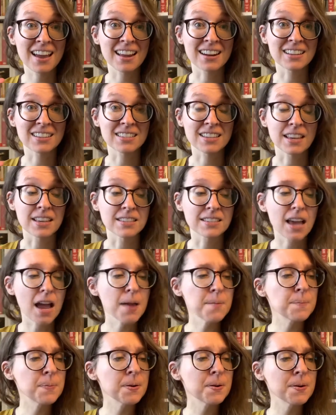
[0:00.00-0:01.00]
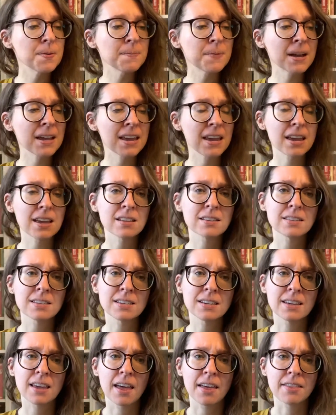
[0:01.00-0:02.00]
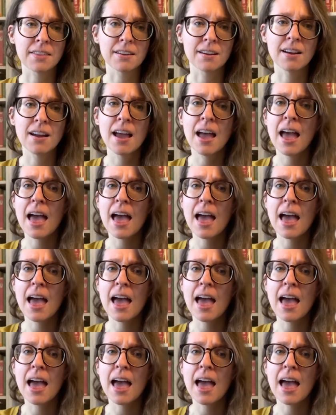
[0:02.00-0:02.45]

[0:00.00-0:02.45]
and it says, I put my hands together,